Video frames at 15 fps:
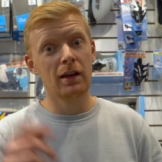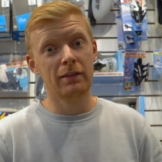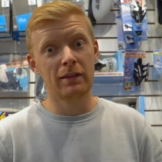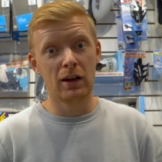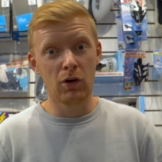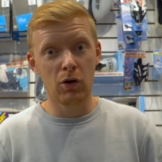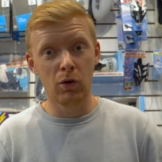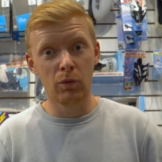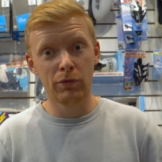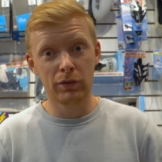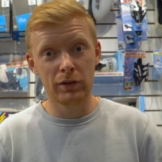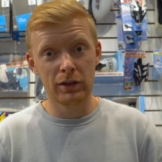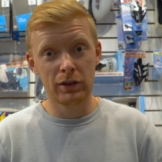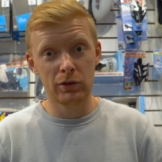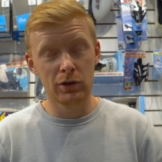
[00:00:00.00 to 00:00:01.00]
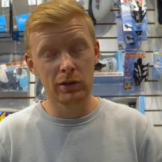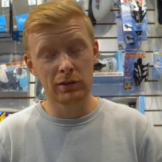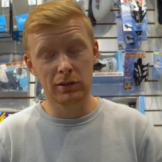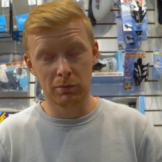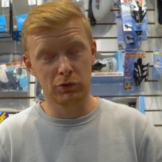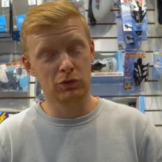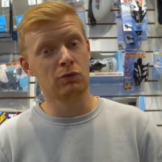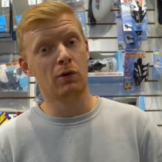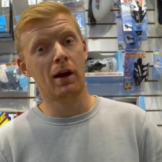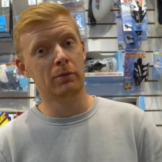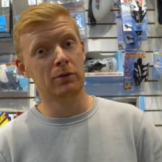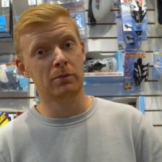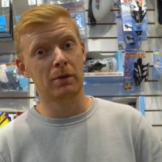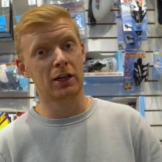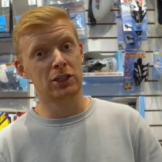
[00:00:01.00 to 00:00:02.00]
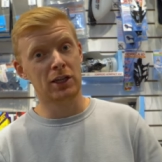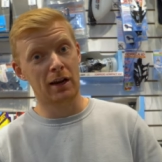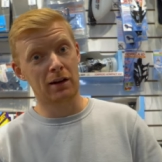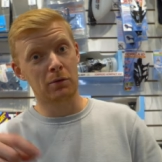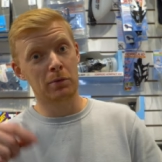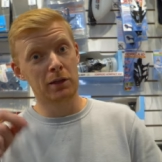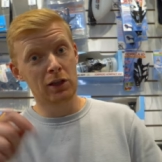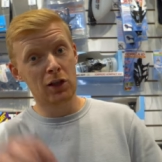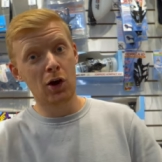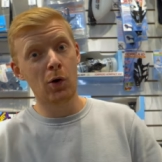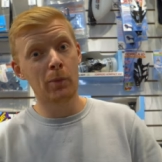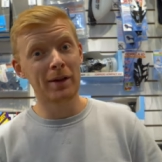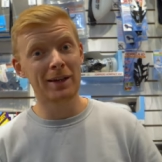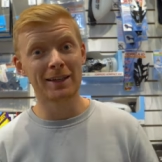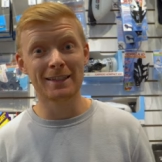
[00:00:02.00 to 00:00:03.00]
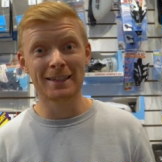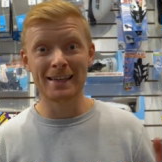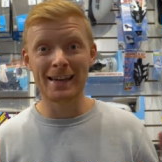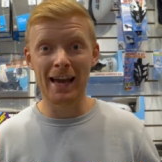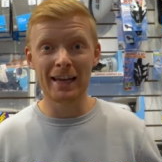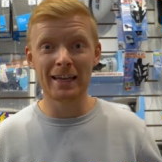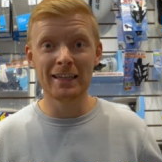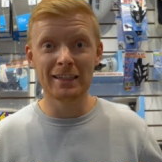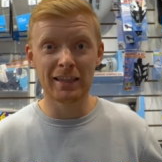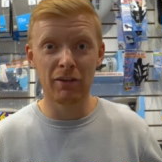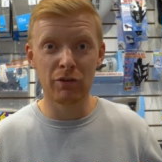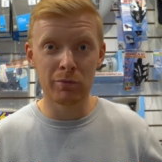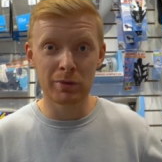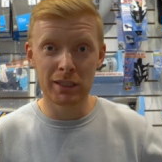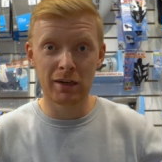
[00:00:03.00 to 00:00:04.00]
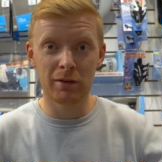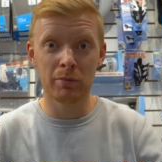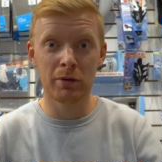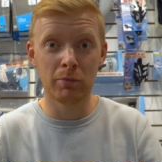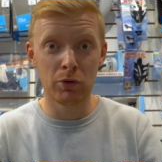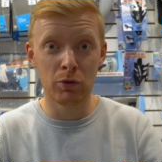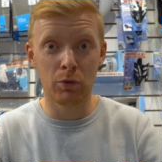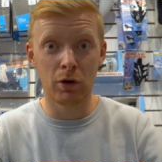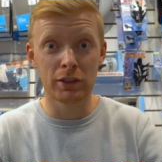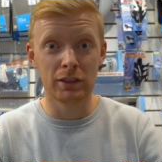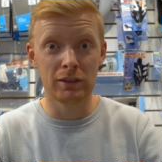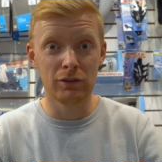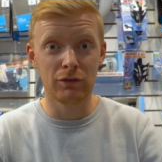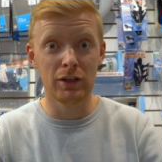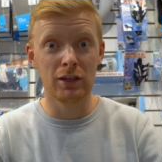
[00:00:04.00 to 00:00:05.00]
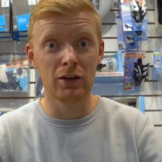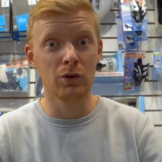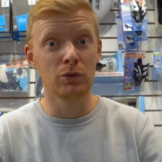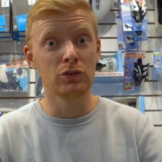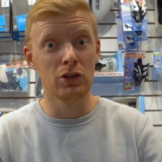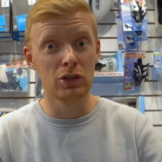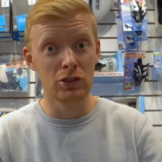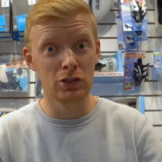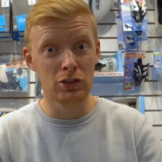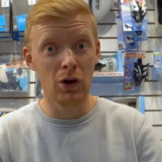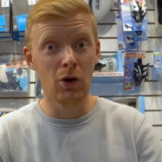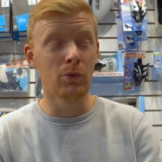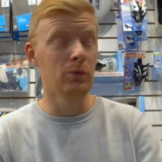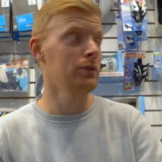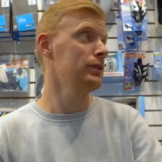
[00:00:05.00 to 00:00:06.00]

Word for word: then hopefully you can subscribe to my channel below because 97% of people who watch these videos don't.